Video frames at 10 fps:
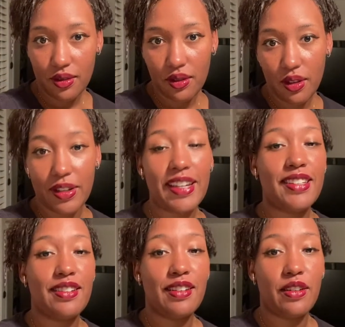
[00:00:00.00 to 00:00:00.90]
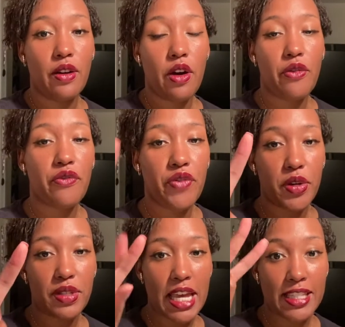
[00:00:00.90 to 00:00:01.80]
Okay, y'all,
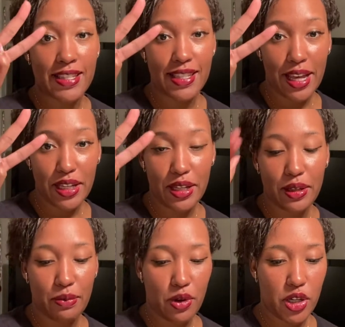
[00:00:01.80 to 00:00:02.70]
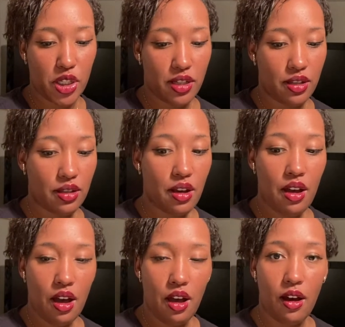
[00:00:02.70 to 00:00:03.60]
first and second impression
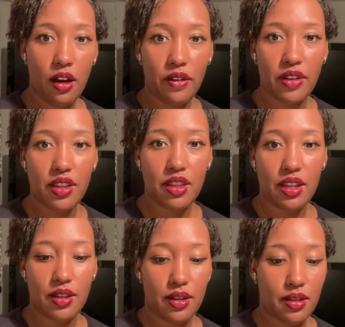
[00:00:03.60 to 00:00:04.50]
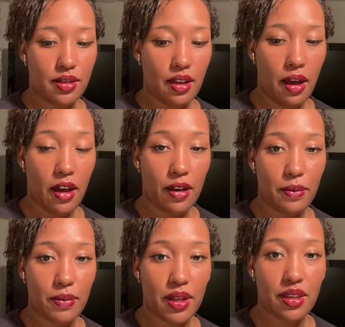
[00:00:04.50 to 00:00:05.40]
of these
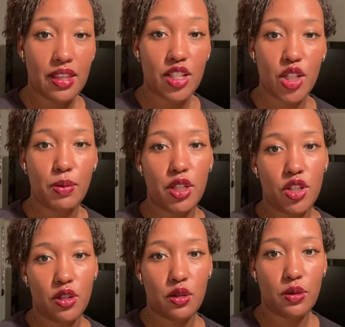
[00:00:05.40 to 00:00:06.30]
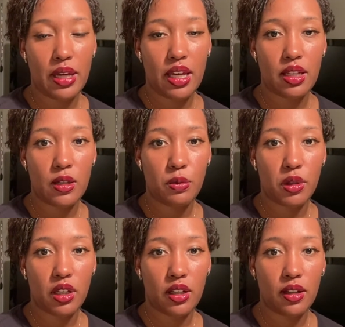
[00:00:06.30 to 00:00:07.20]
the Jimmy Choo and
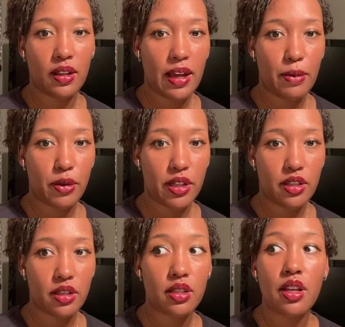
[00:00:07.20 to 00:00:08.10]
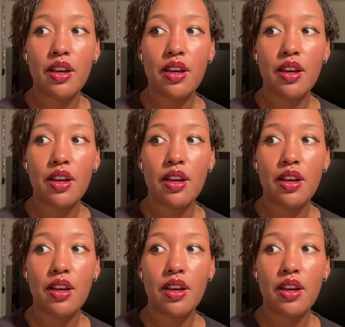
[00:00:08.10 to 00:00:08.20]
Timberland collaboration.